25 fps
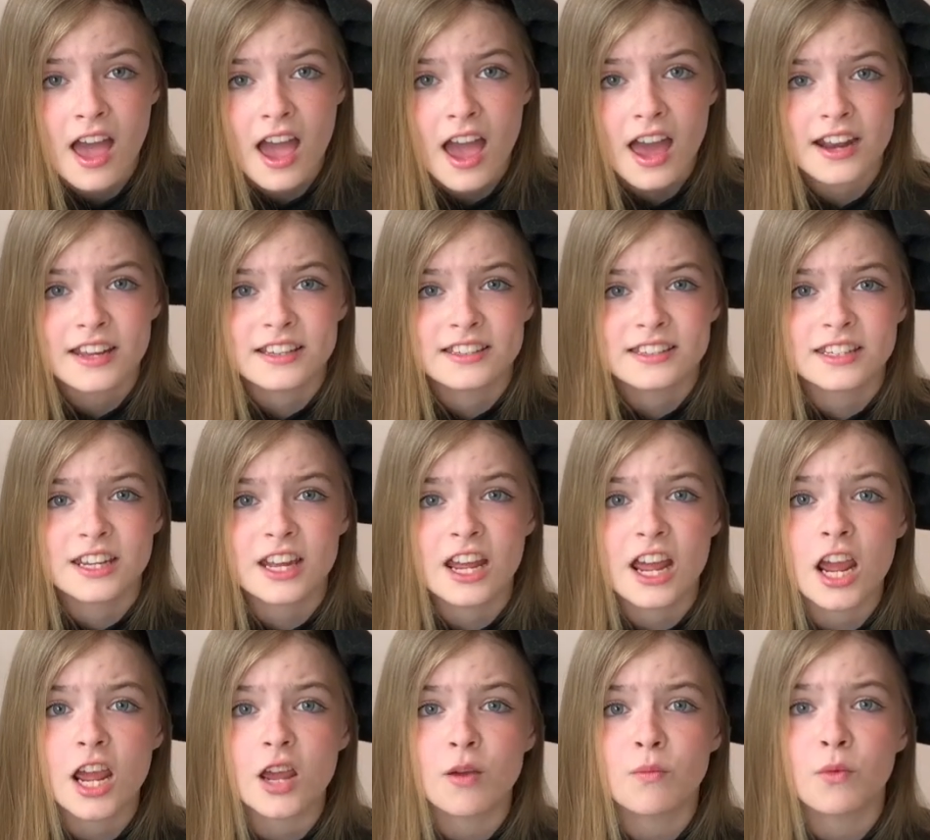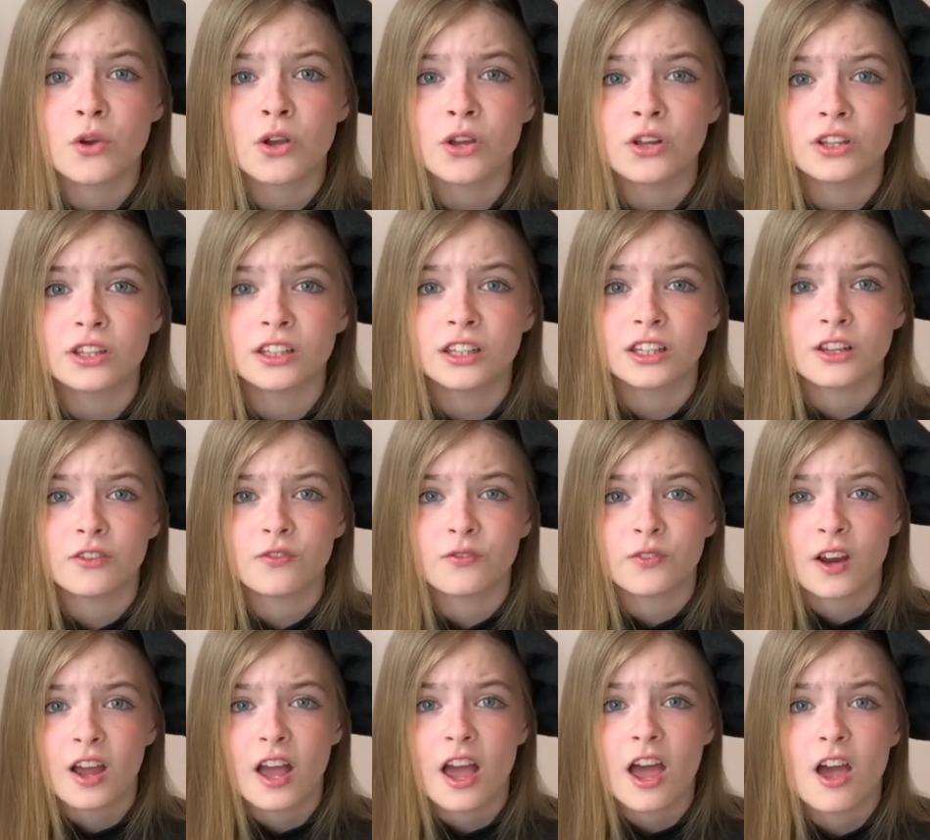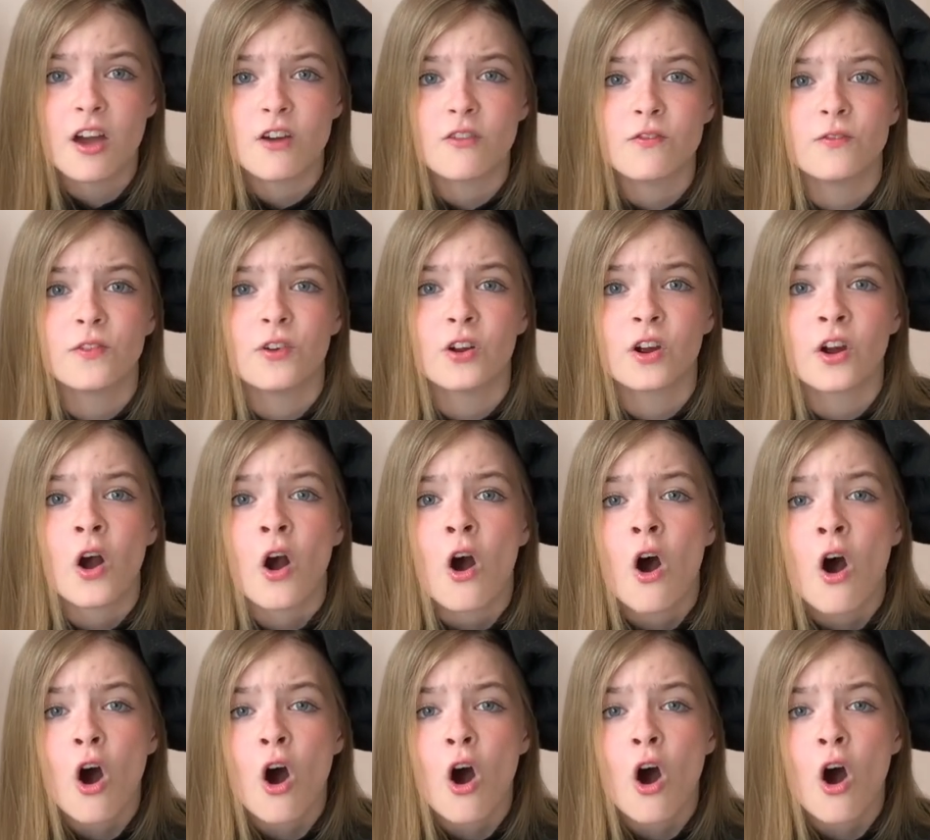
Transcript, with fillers: and his name will live forever.